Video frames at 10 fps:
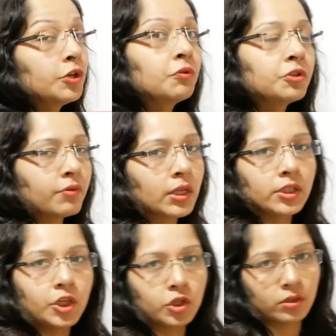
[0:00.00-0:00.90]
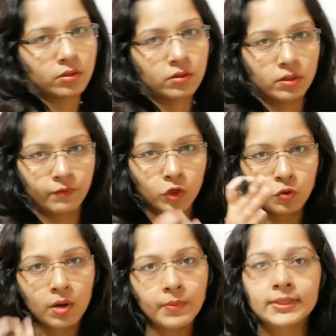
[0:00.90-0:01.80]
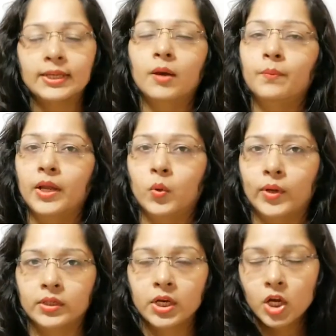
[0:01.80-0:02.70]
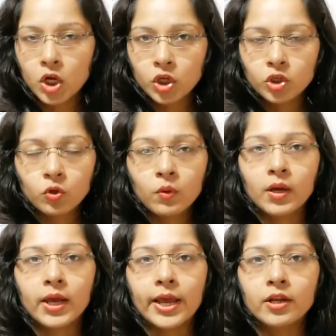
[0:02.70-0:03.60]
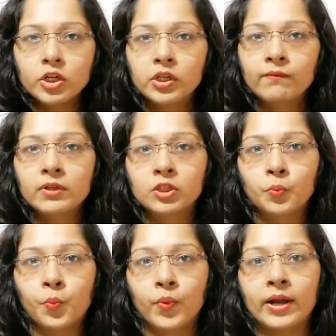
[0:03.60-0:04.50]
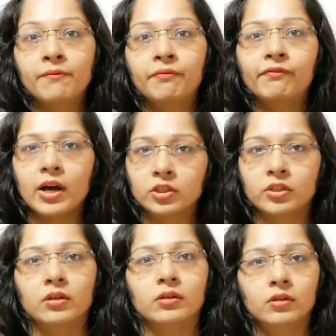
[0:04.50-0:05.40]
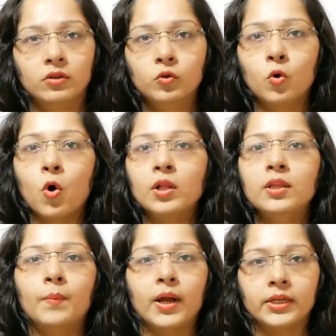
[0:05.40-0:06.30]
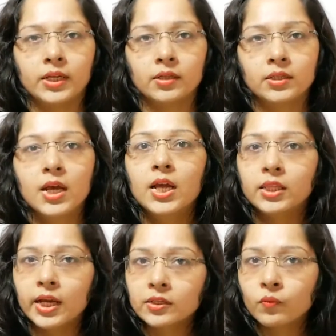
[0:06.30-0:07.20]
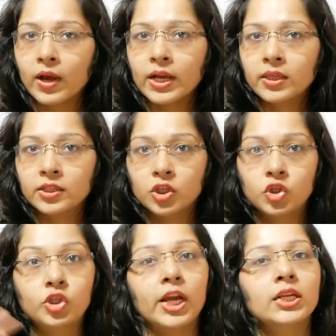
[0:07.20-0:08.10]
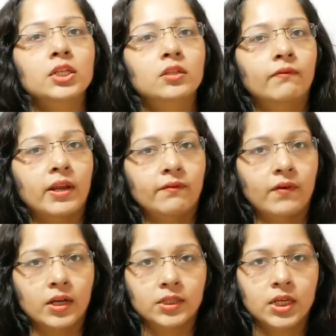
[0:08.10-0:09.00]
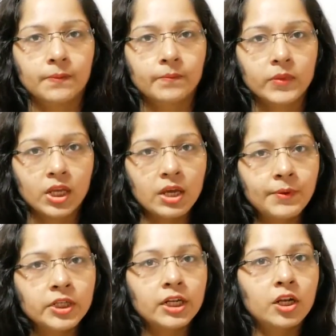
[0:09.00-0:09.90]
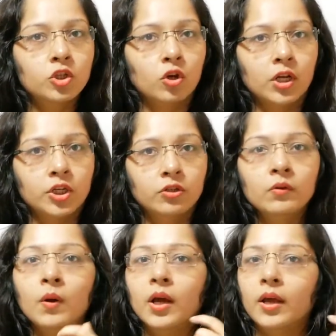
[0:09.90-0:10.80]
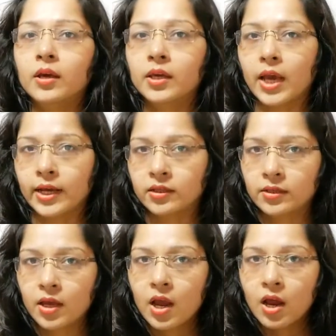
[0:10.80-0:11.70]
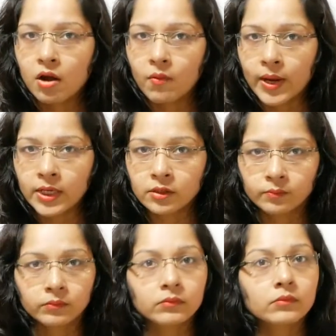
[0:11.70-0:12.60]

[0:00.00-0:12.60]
a huge transition because you are mixing up liquid. So energy will spread faster to all the particles. That's why this change is very fast. Immediately solid to gas, right?